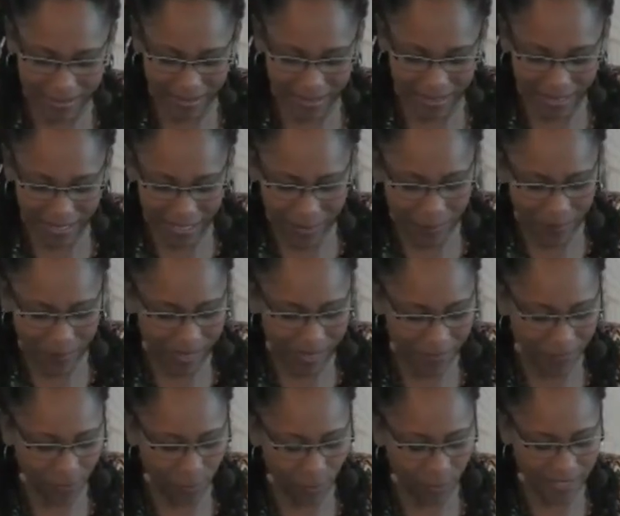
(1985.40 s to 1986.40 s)
My
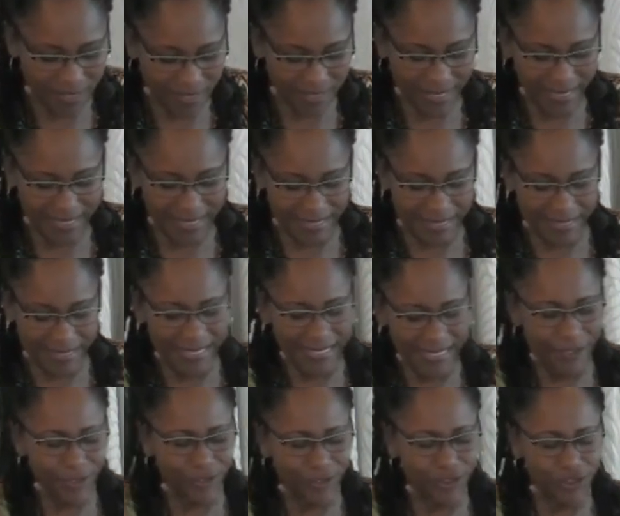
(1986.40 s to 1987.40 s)
voice can
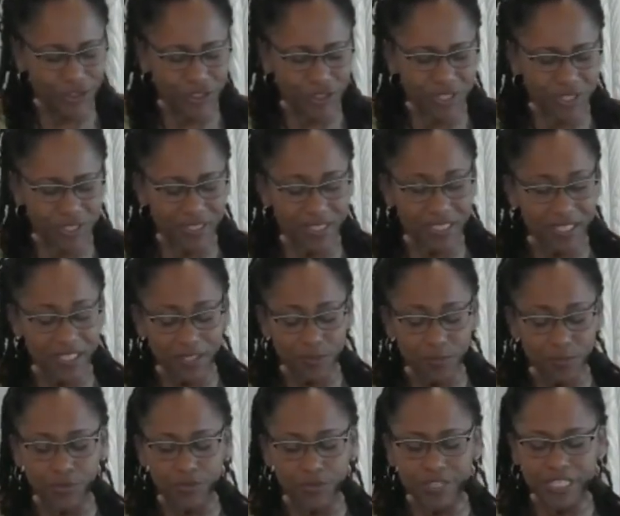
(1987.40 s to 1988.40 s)
teach,
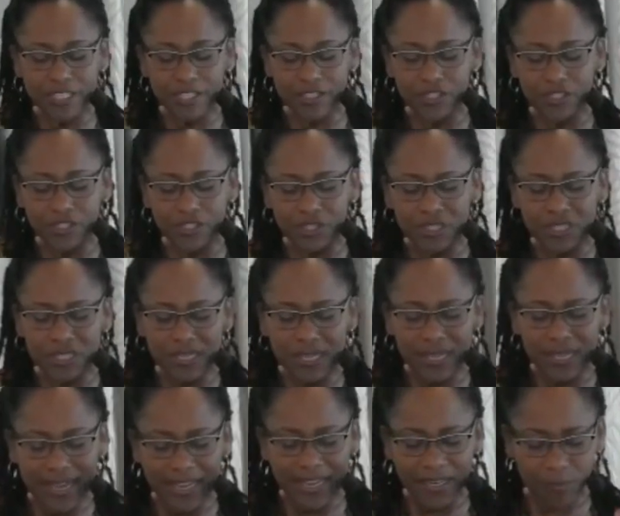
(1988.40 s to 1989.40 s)
preach,
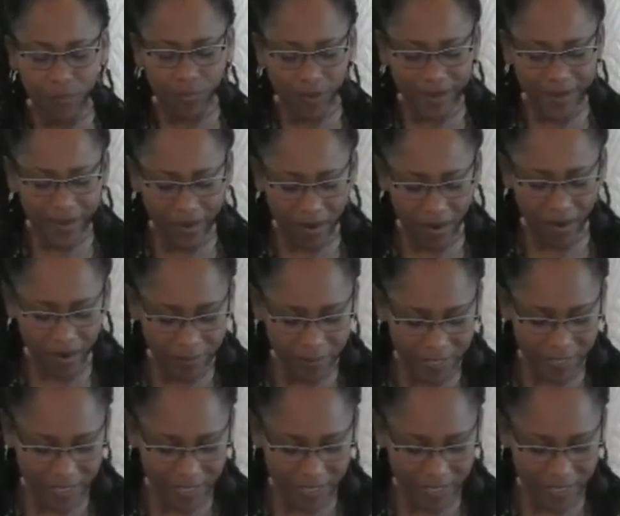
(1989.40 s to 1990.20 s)
and bring harmony.